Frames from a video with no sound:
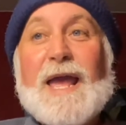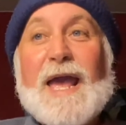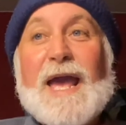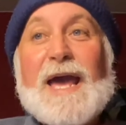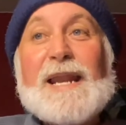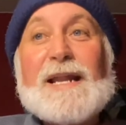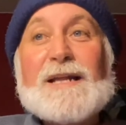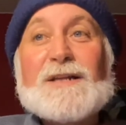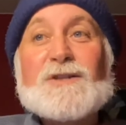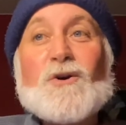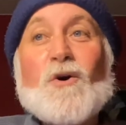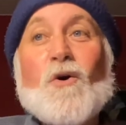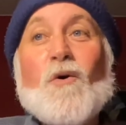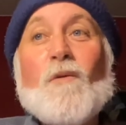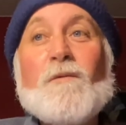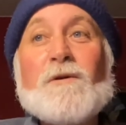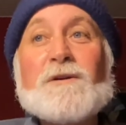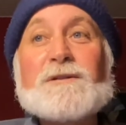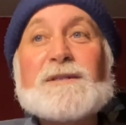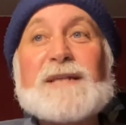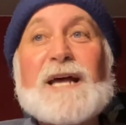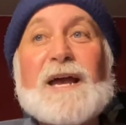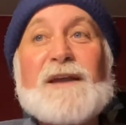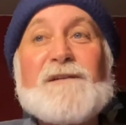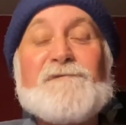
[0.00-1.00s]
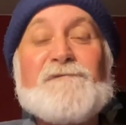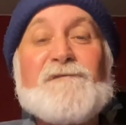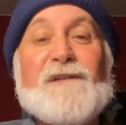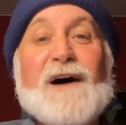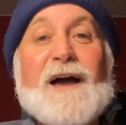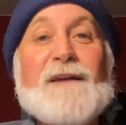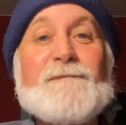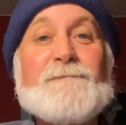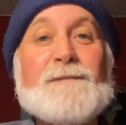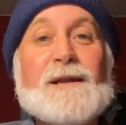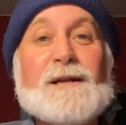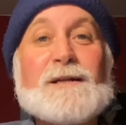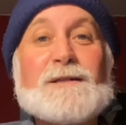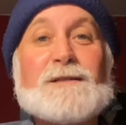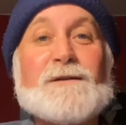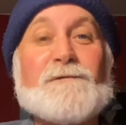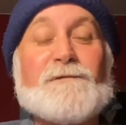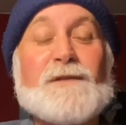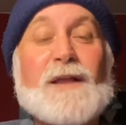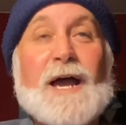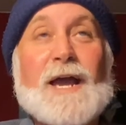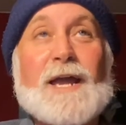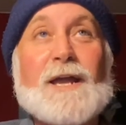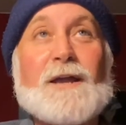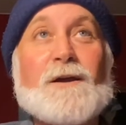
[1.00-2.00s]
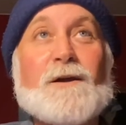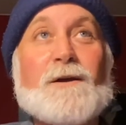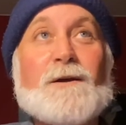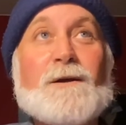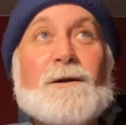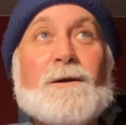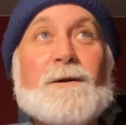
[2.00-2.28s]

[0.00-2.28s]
And it's almost like five minutes of like